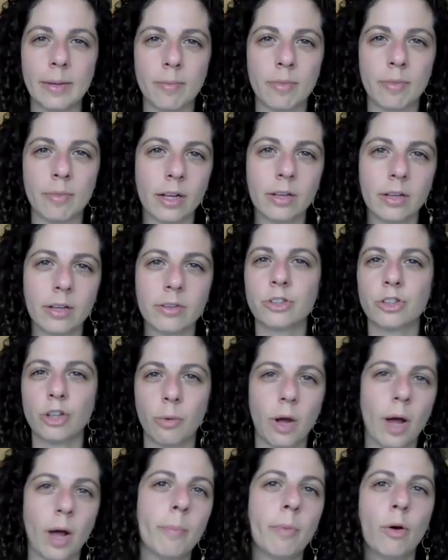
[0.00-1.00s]
things show
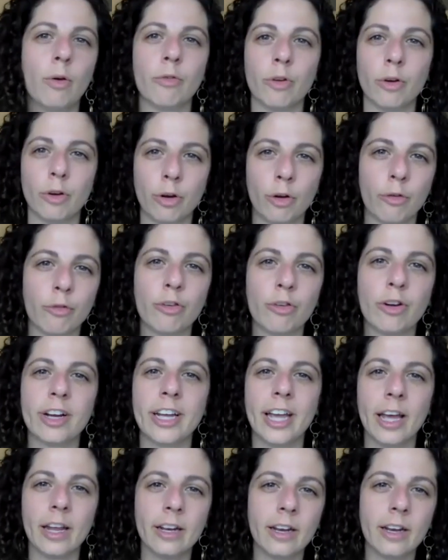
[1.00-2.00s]
up over and over
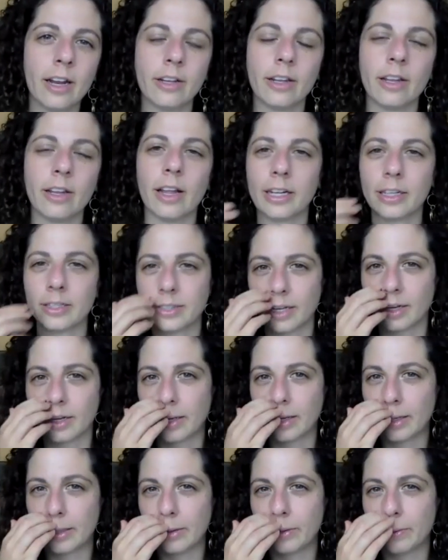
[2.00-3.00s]
again. And like
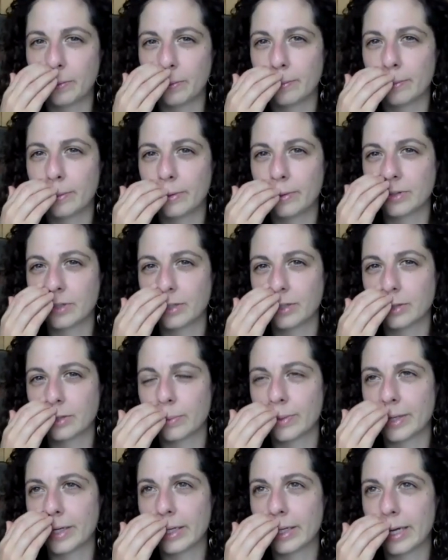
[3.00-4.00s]
suddenly you start to
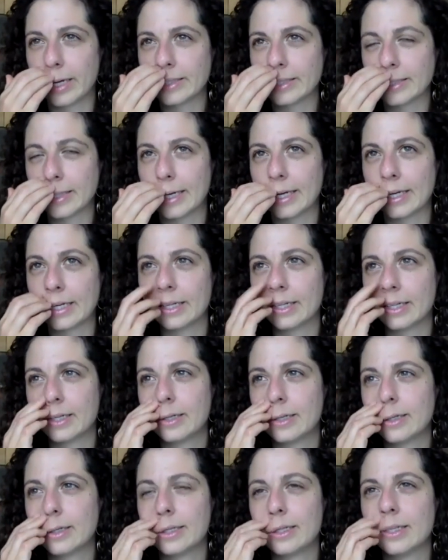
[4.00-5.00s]
realize like,
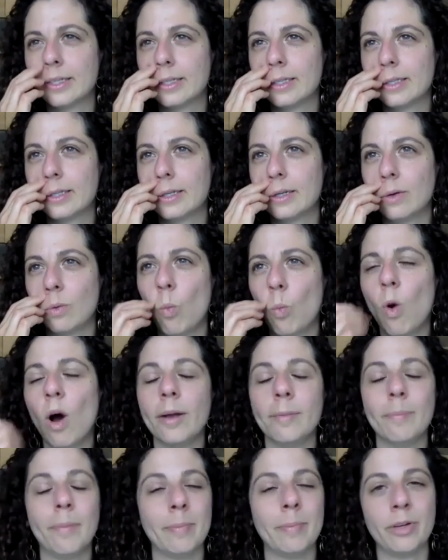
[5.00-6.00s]

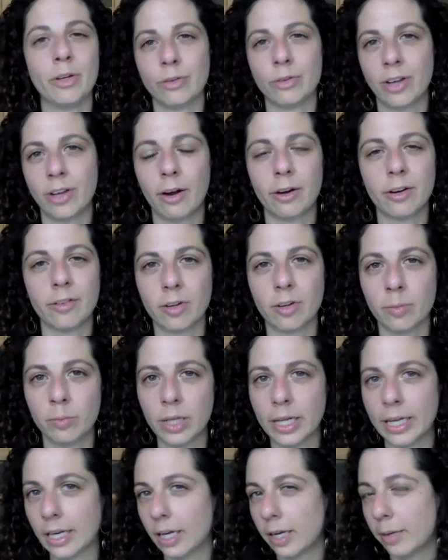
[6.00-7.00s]
one, maybe you're tired of
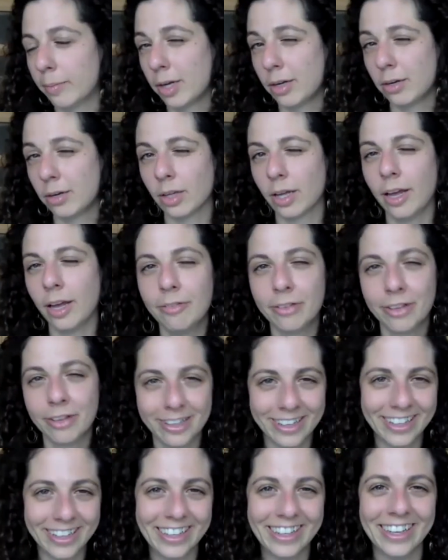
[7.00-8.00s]
complaining about your life
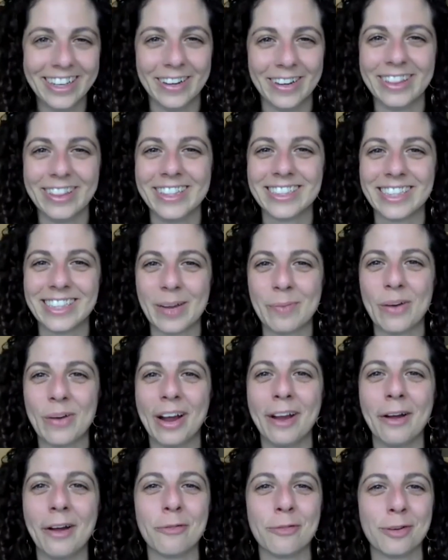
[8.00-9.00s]
in the same
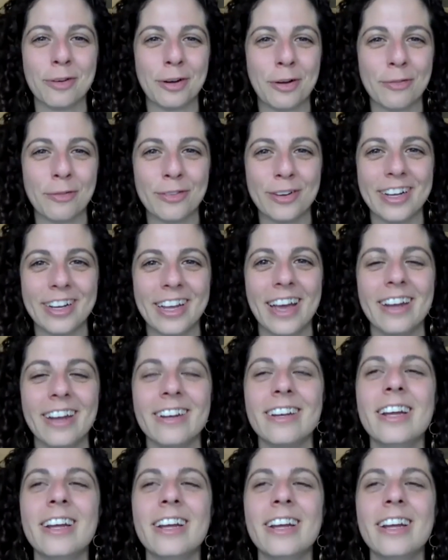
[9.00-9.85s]
way over and over again.